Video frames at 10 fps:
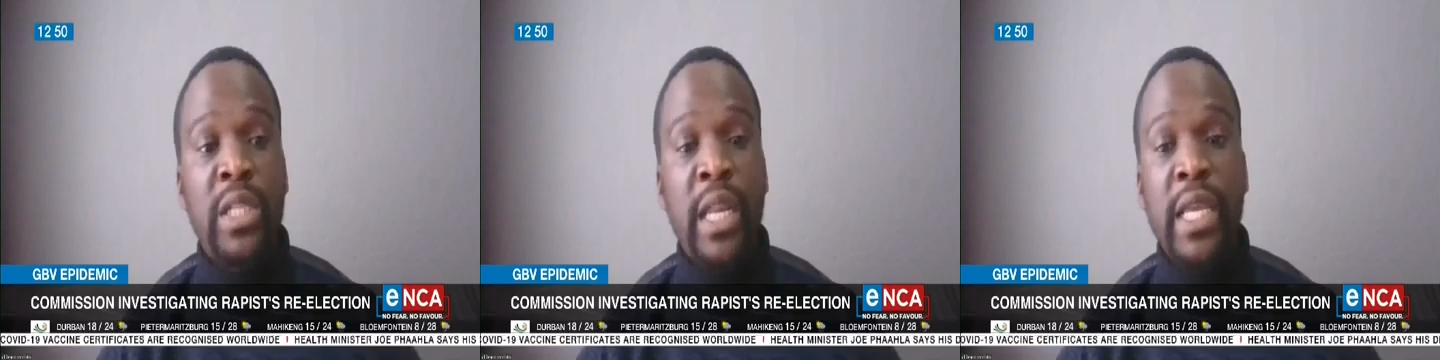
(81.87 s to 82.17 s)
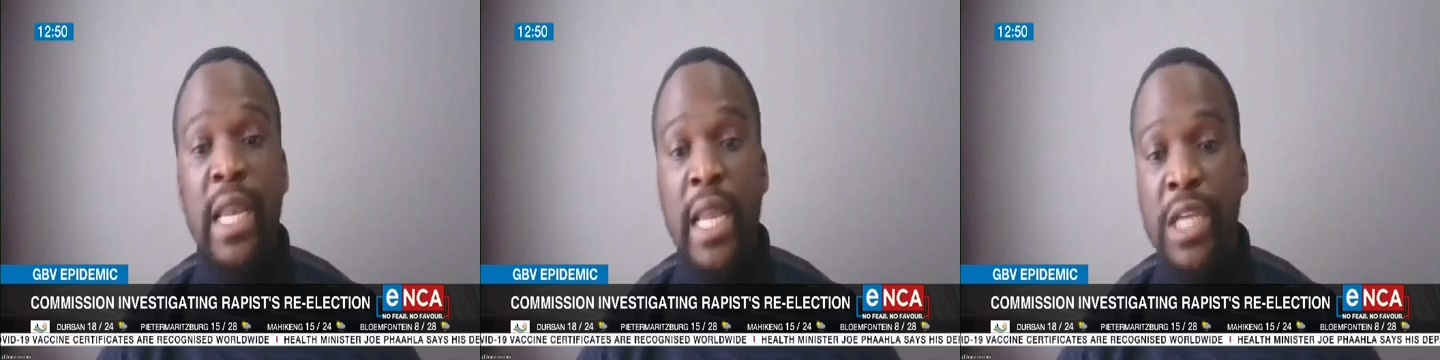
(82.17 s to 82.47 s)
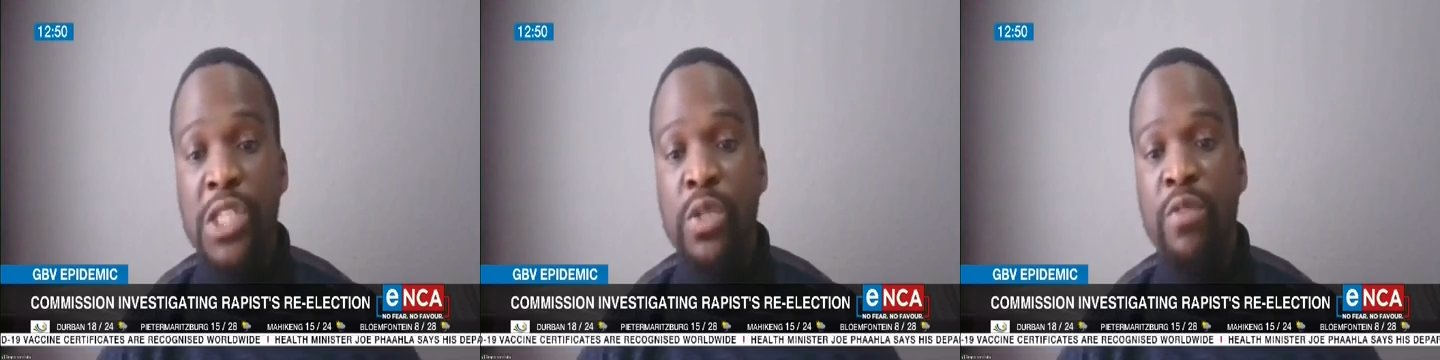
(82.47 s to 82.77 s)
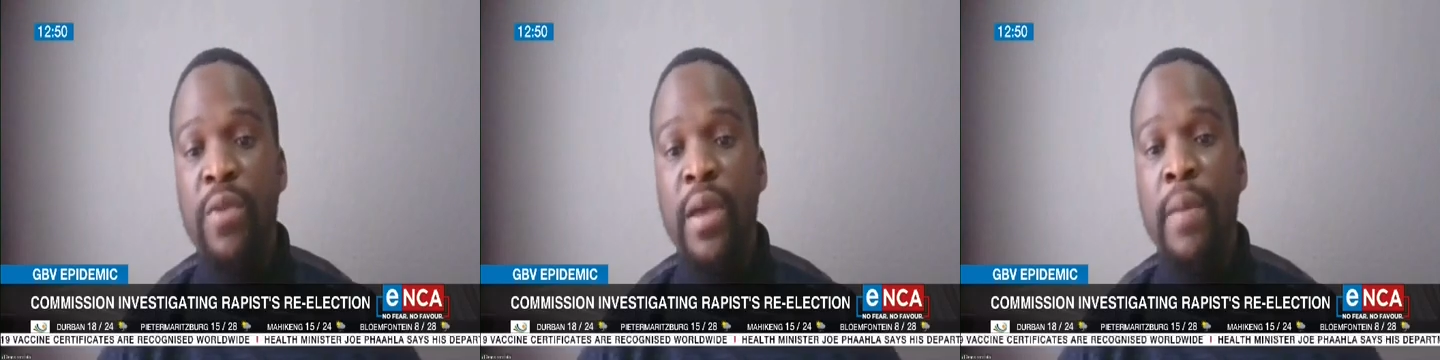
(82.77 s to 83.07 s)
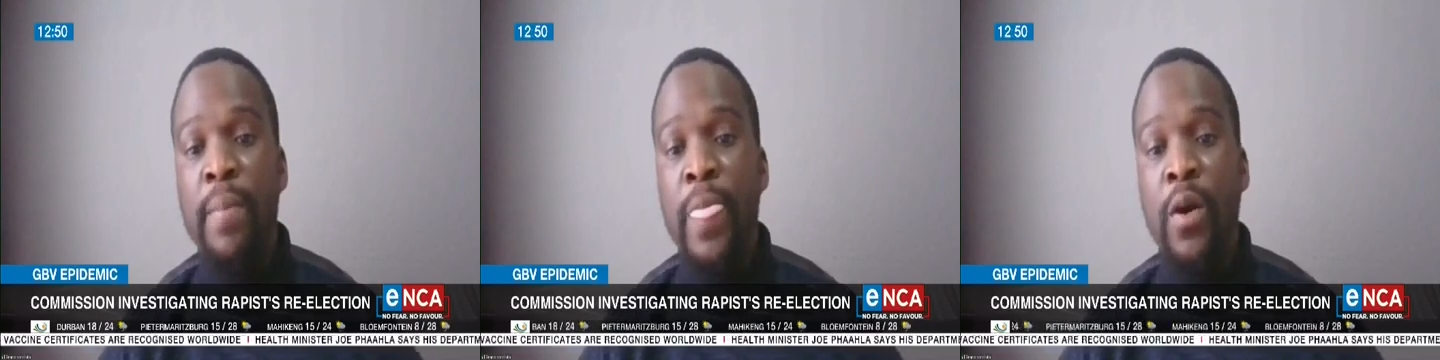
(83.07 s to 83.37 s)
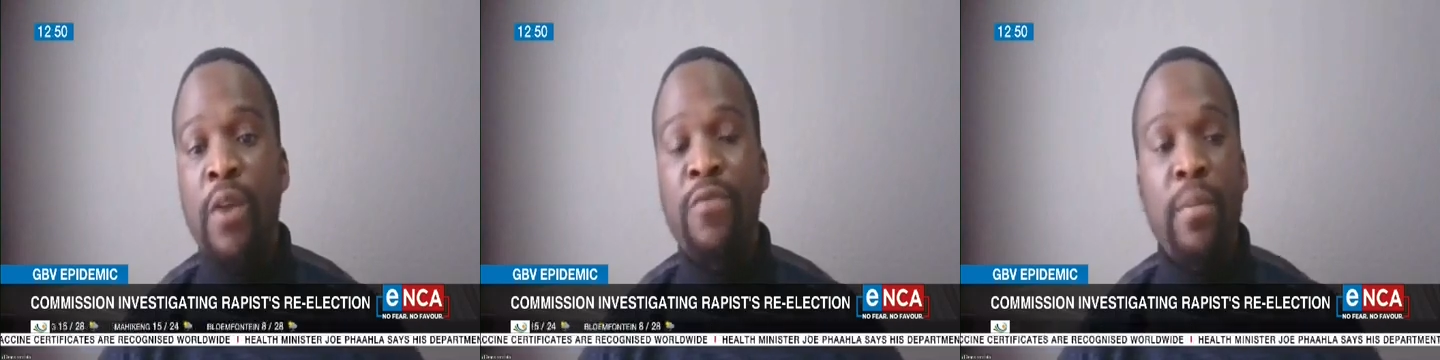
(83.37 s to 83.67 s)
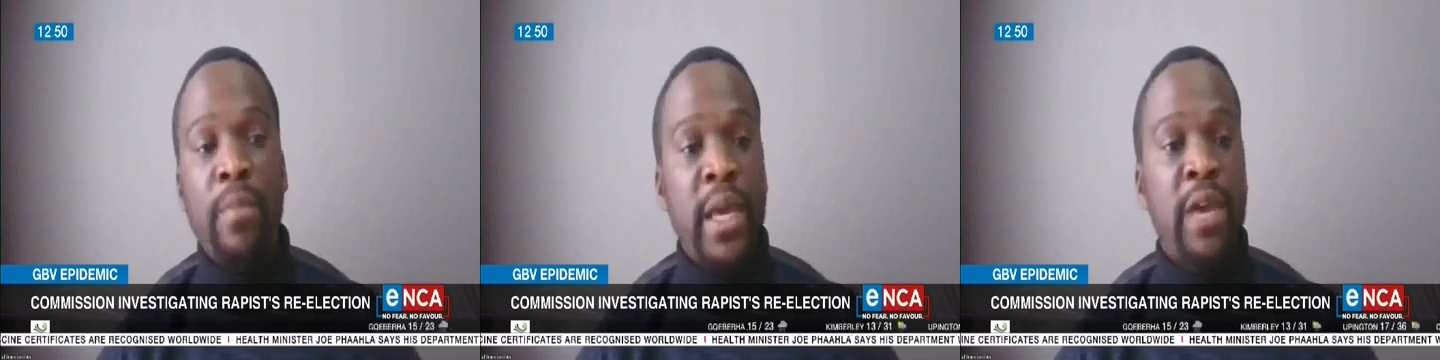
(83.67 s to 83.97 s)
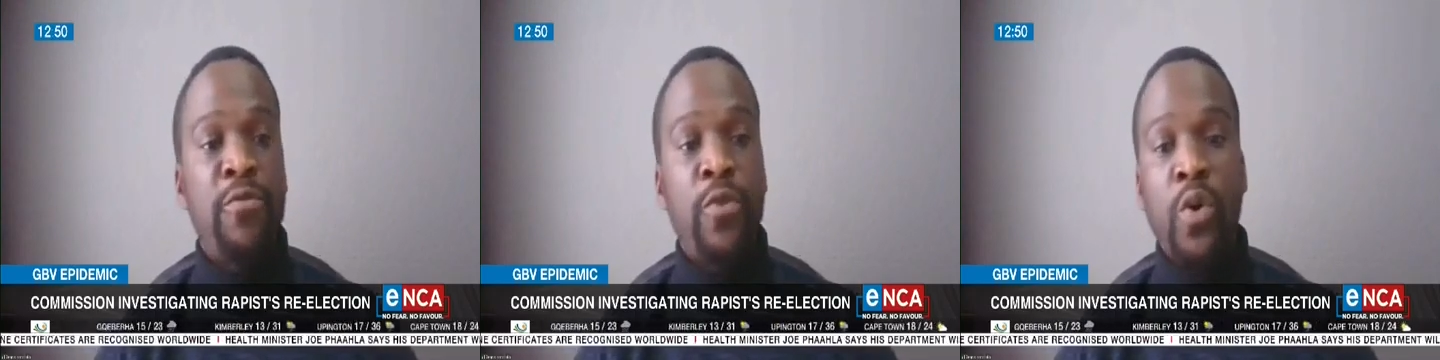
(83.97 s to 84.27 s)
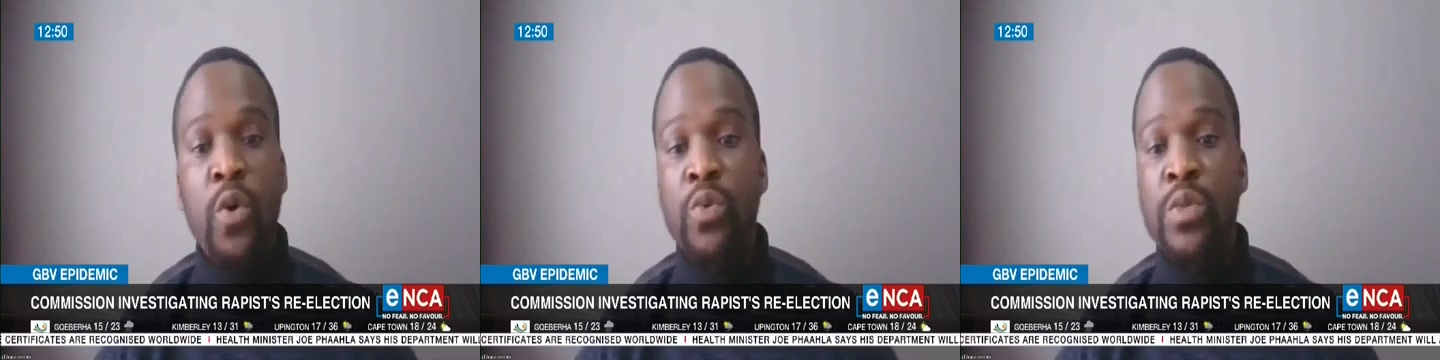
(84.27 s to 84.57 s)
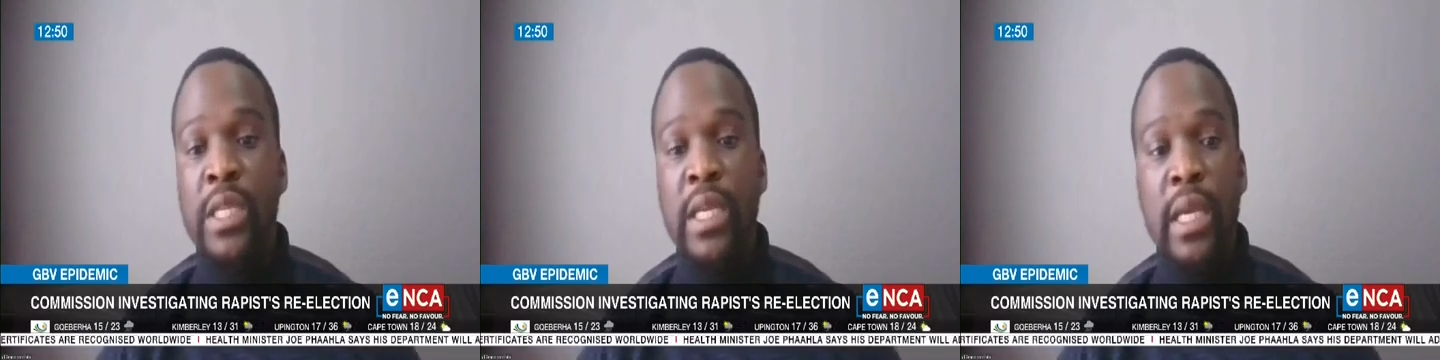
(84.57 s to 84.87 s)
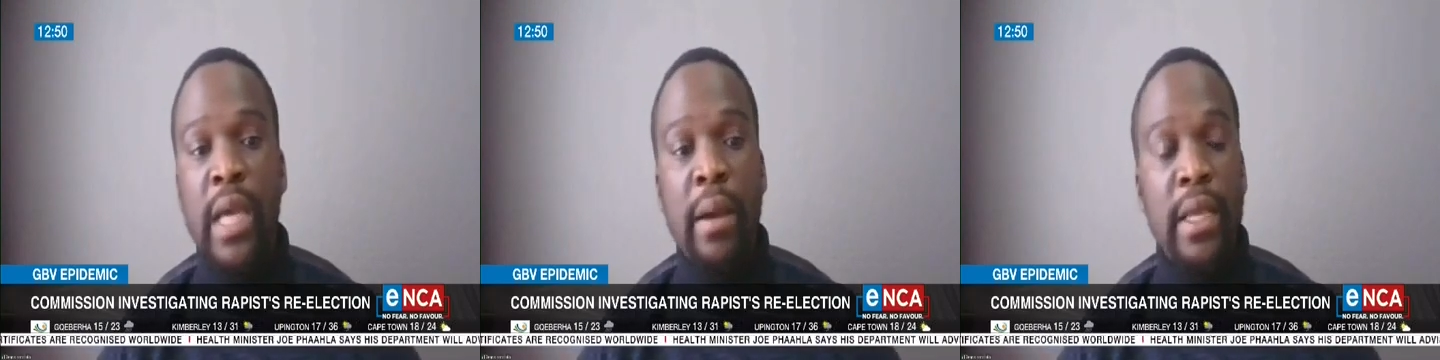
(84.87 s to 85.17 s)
the re-election of a mayor follows the